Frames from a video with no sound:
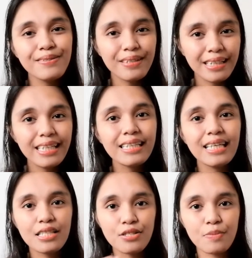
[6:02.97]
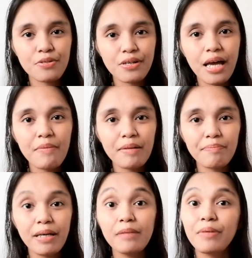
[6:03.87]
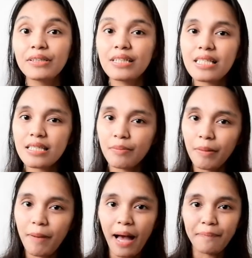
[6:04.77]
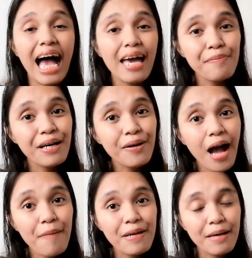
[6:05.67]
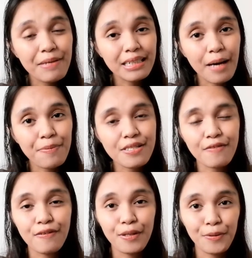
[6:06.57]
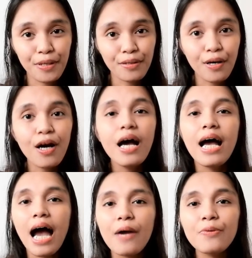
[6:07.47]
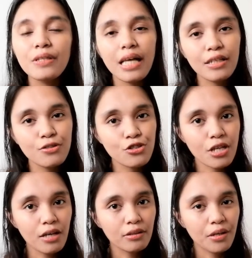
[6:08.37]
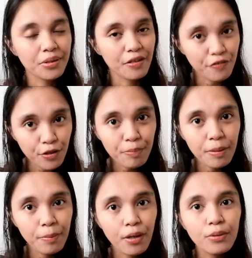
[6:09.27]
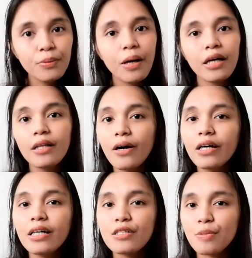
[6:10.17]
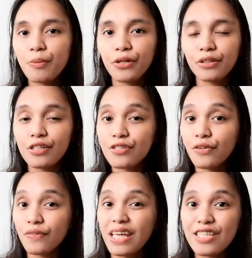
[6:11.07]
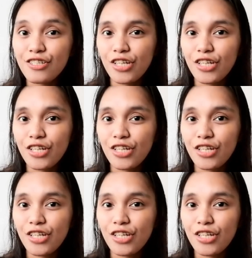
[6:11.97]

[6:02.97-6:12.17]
do click that subscribe and bell button sa baba. Ay, bago nga pala matapos ang video na to, I would like to shout out a few people who are loyal supporters of this